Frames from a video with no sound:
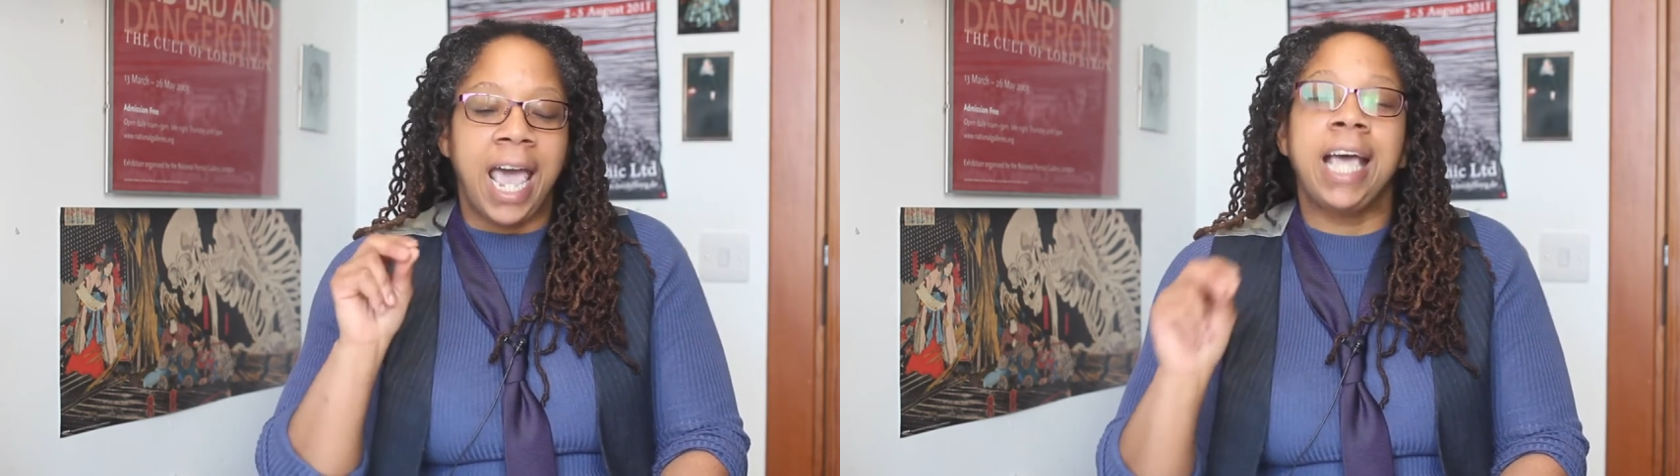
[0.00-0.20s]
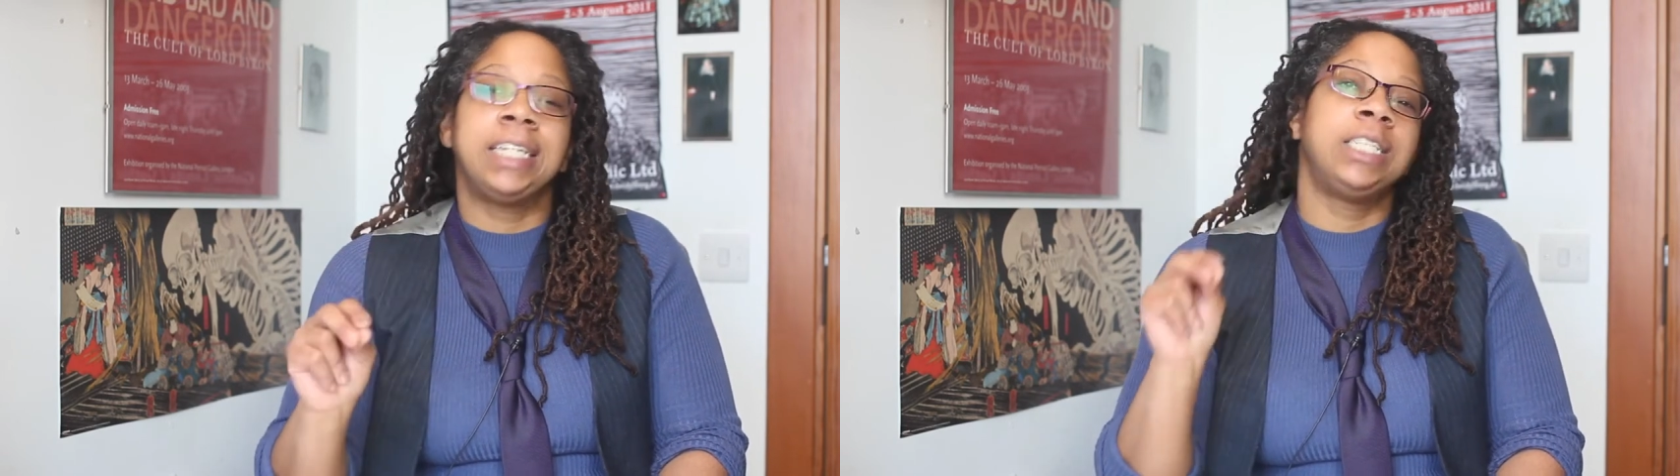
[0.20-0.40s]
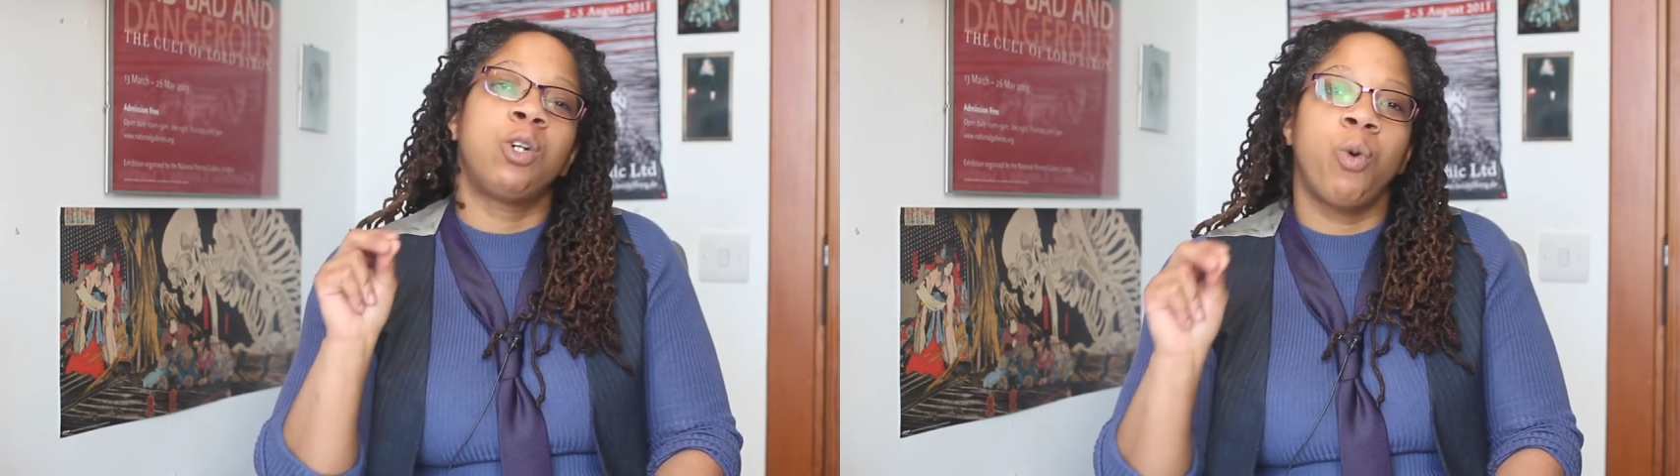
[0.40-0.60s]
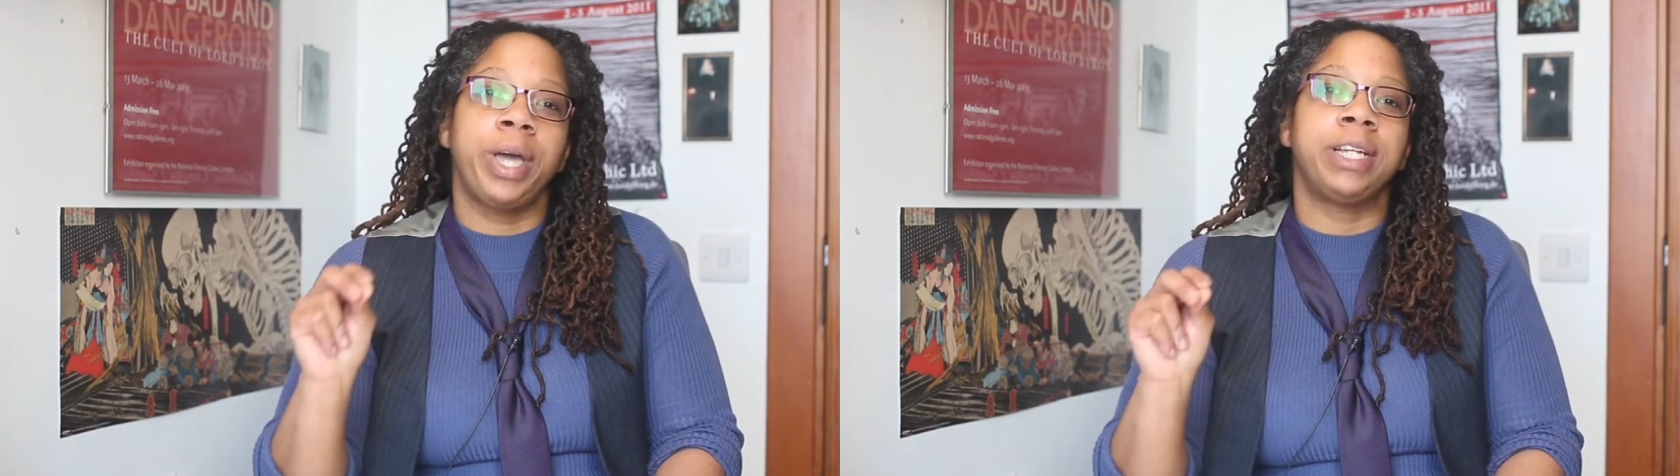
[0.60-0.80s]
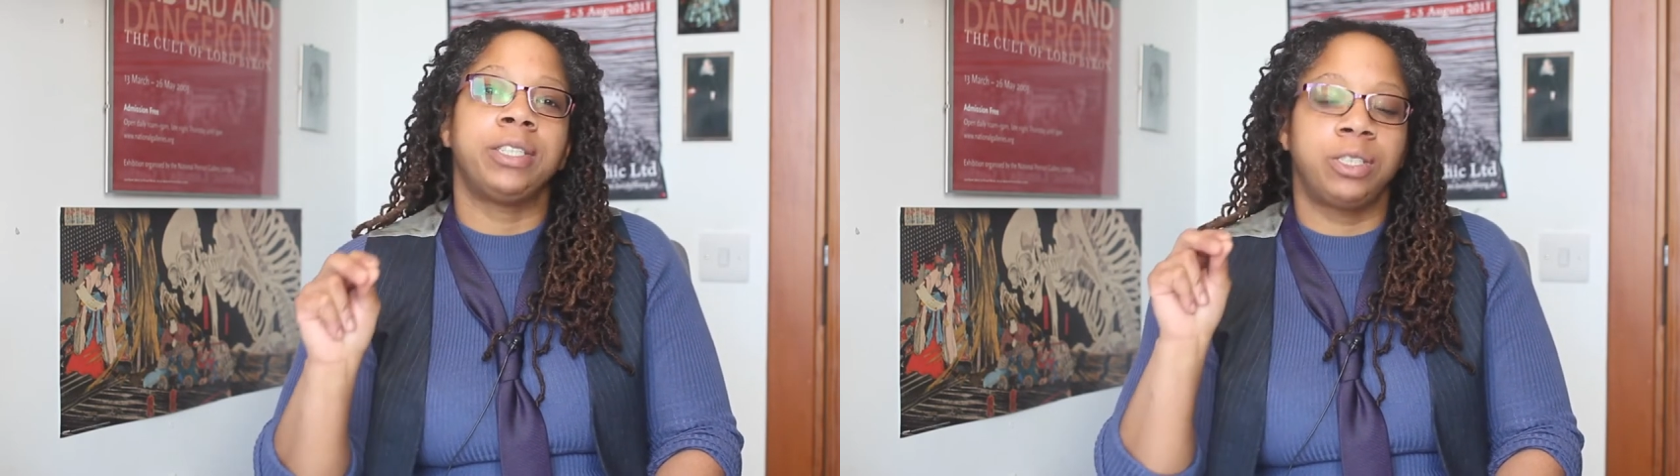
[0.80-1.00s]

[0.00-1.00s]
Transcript: antiquated